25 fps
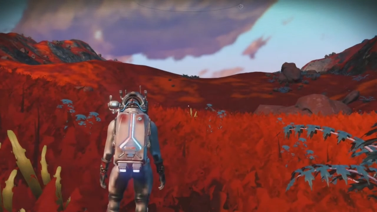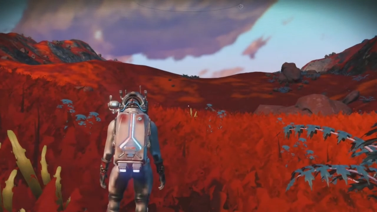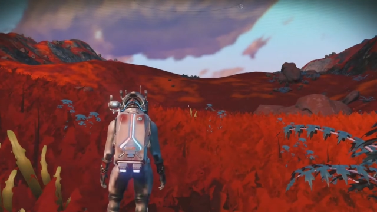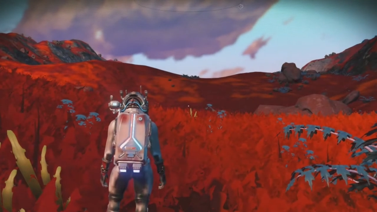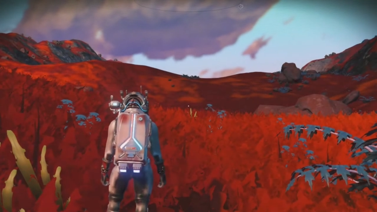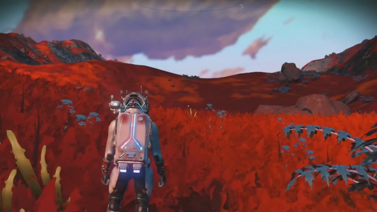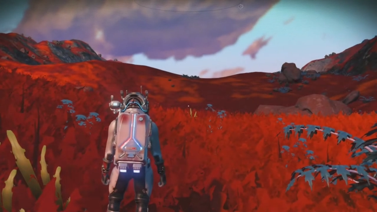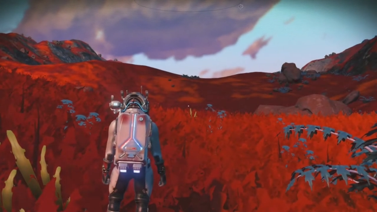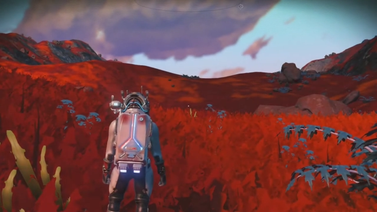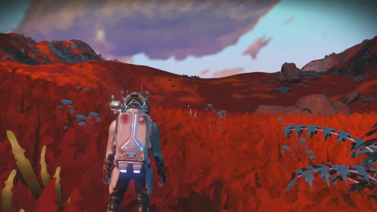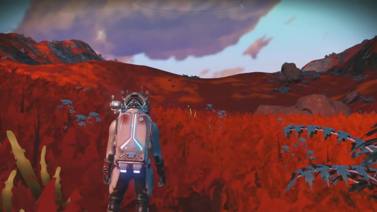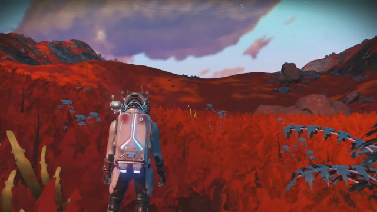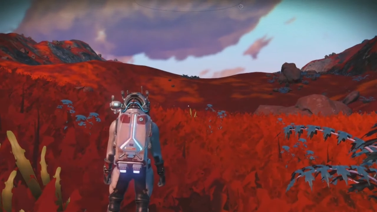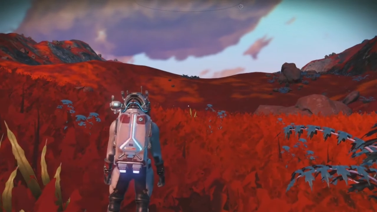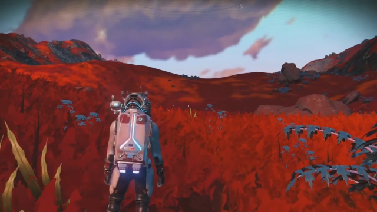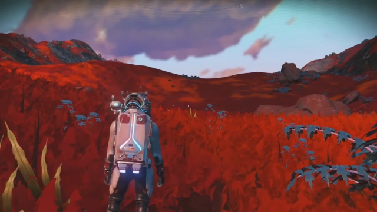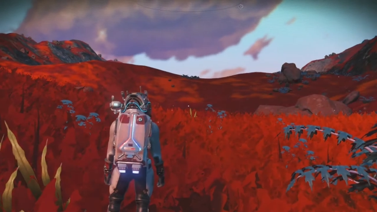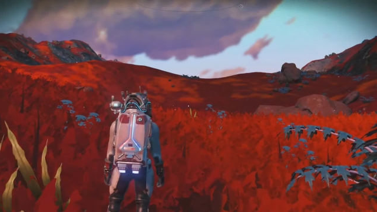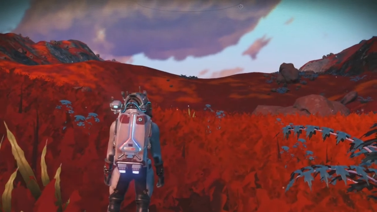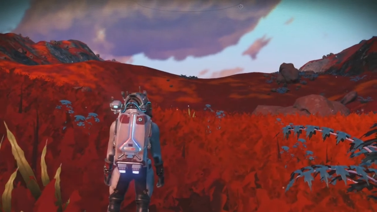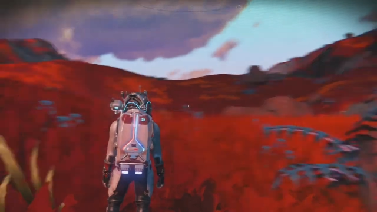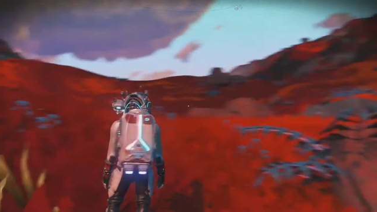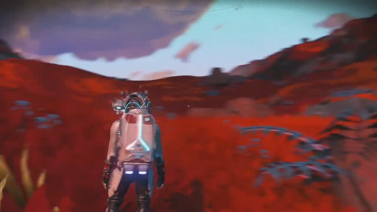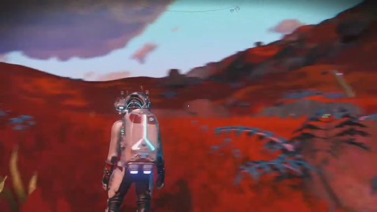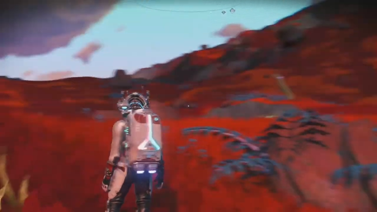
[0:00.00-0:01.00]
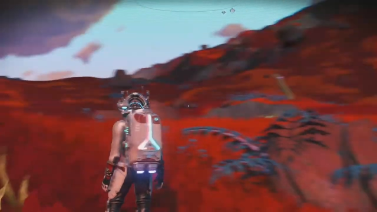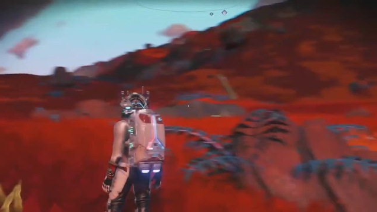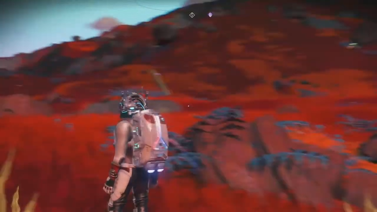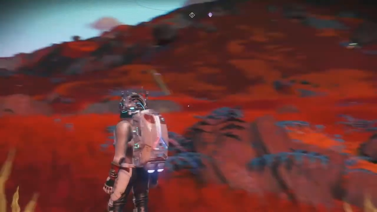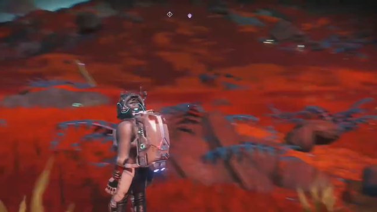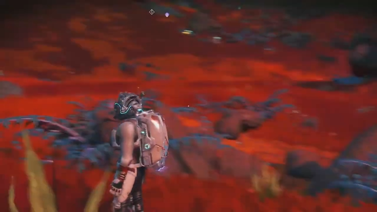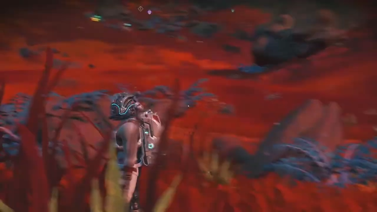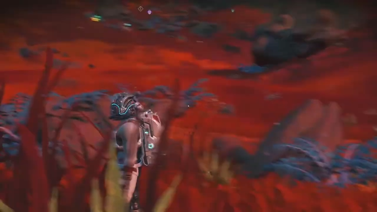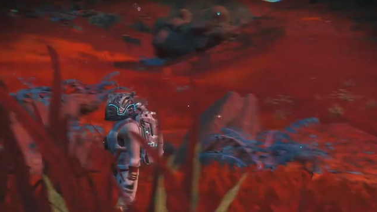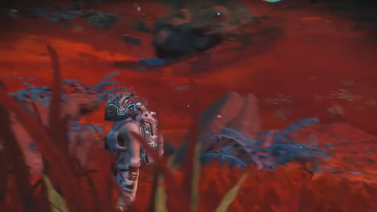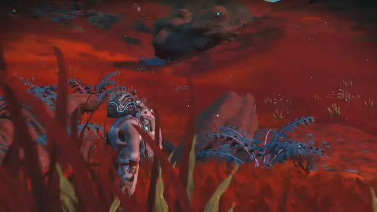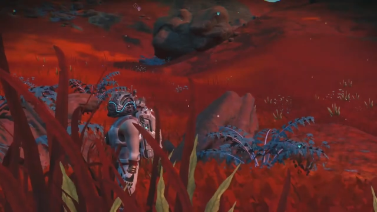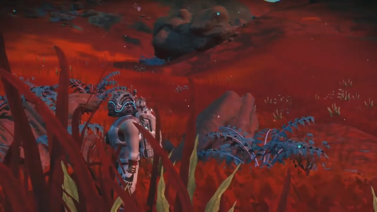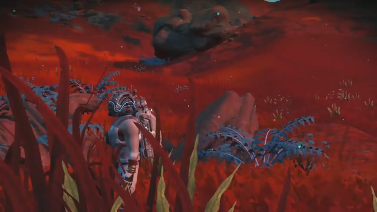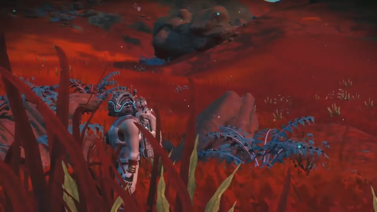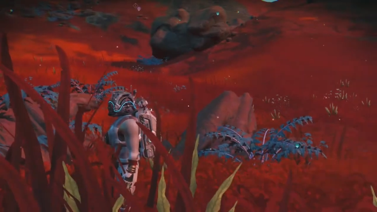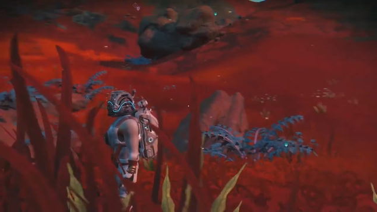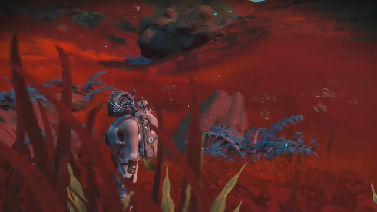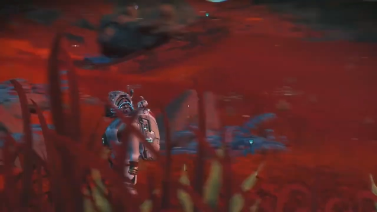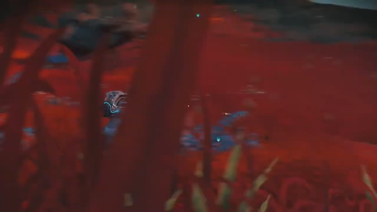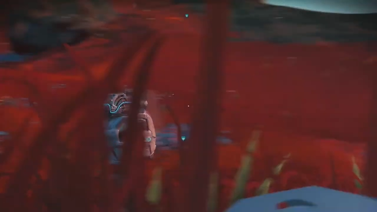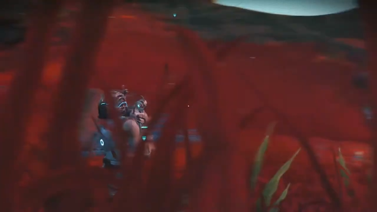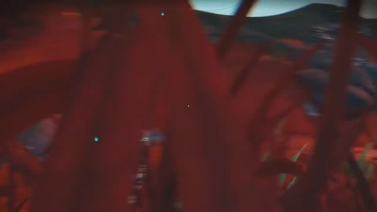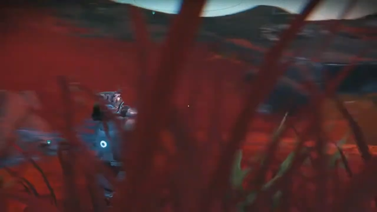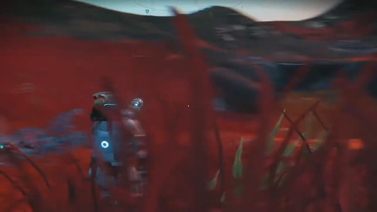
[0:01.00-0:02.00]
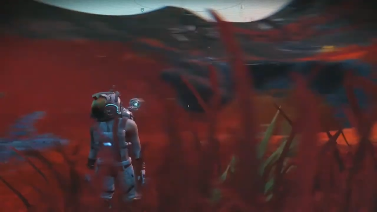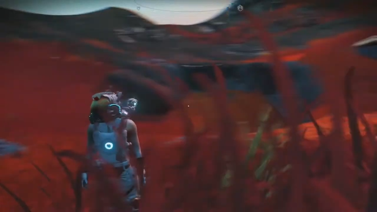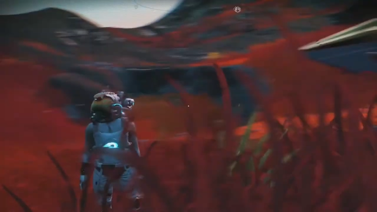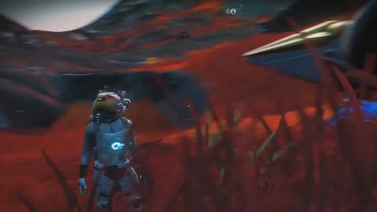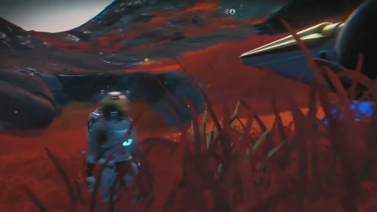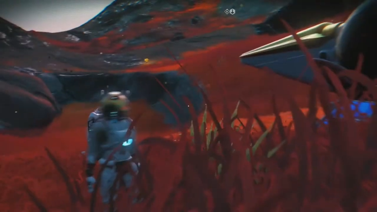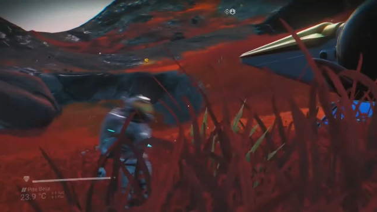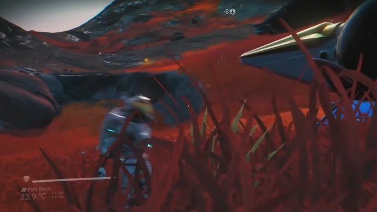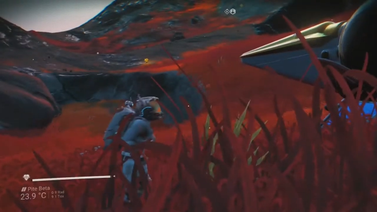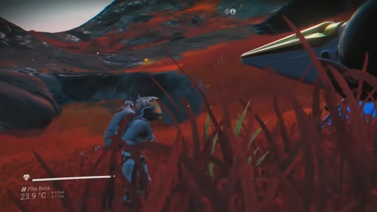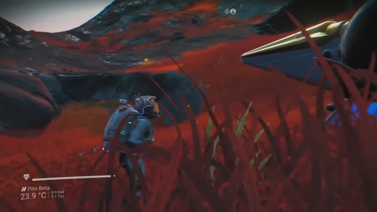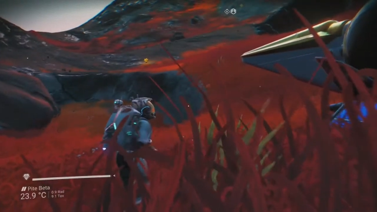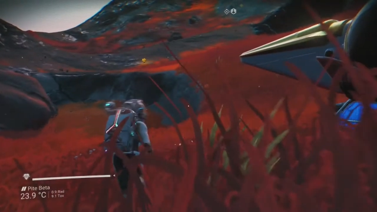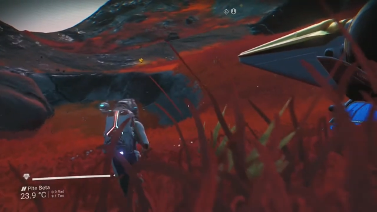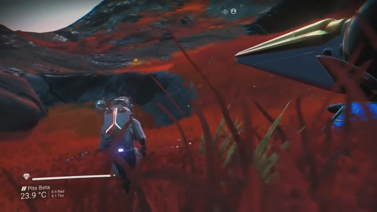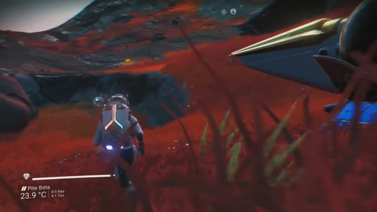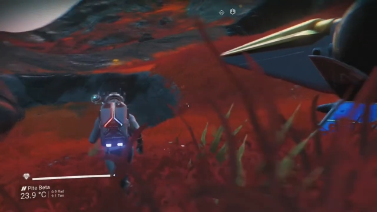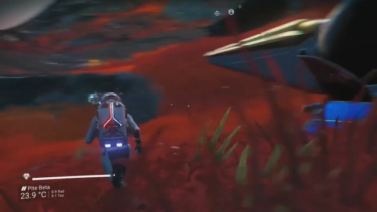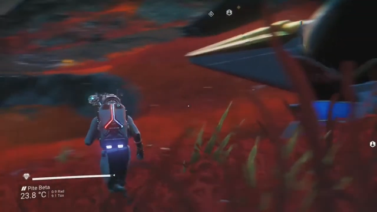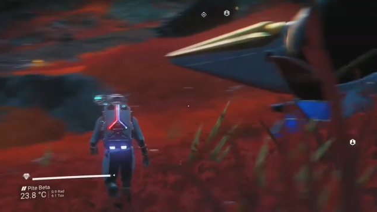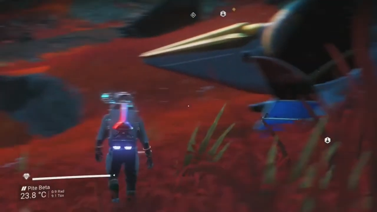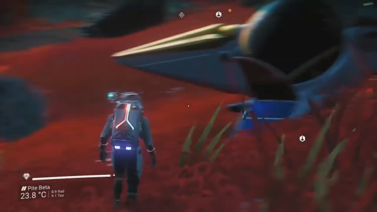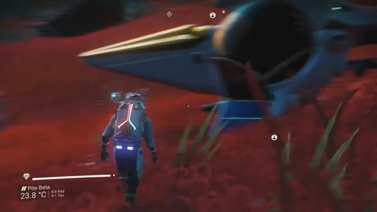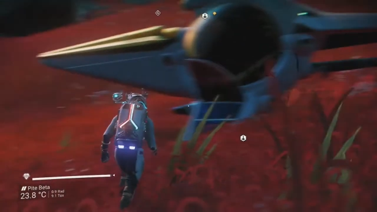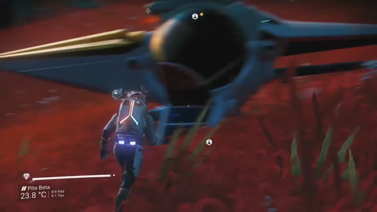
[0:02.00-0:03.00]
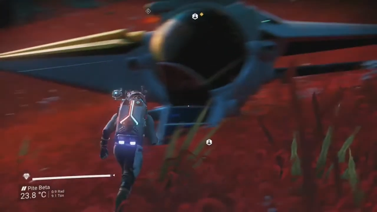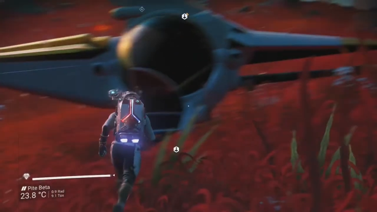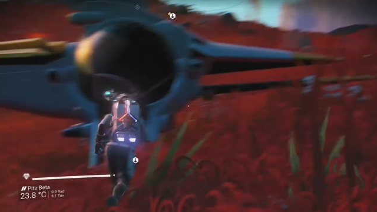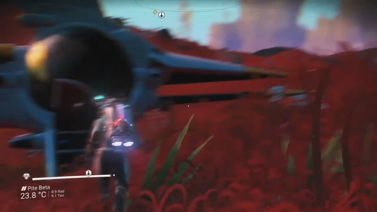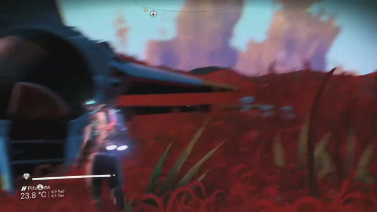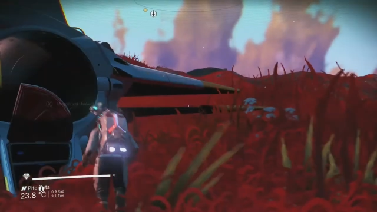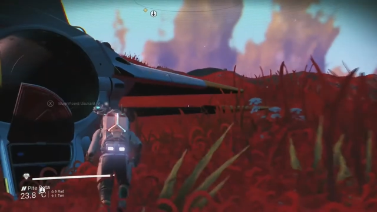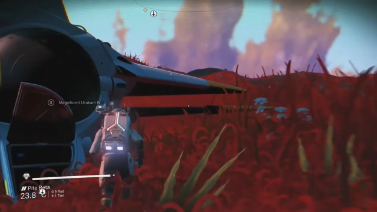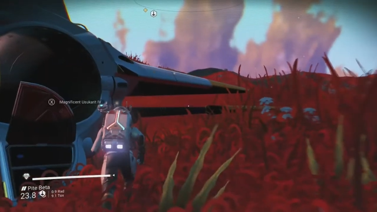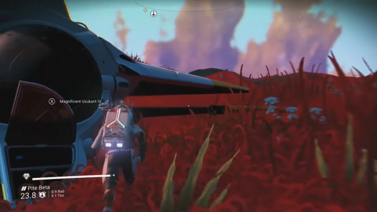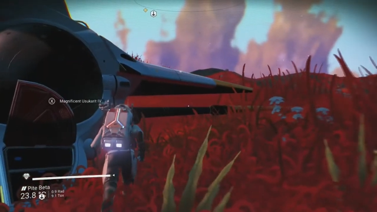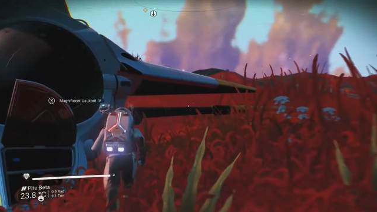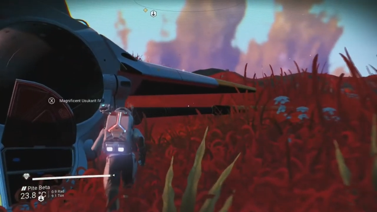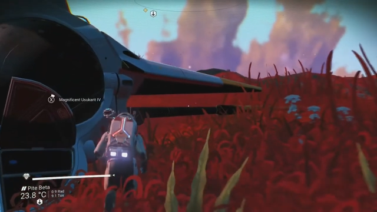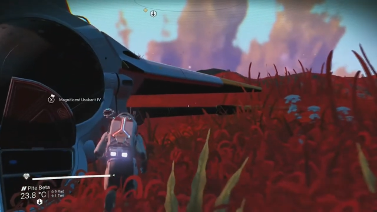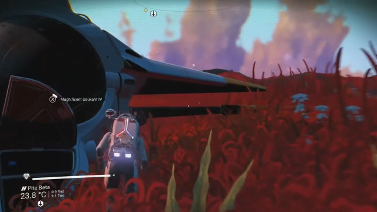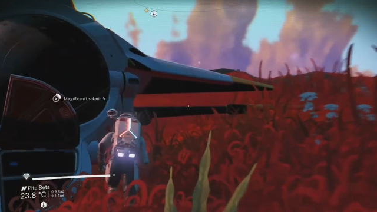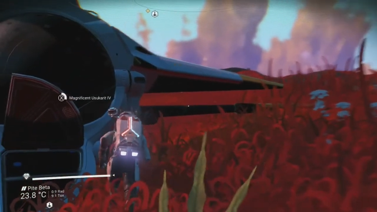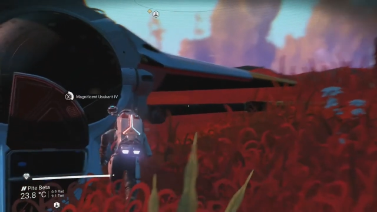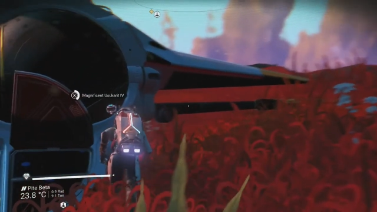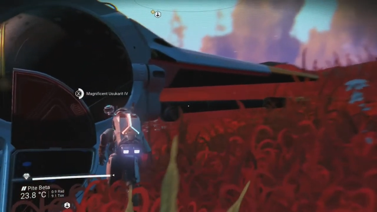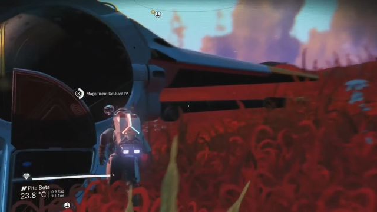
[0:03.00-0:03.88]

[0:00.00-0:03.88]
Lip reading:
[unreadable: no face in view]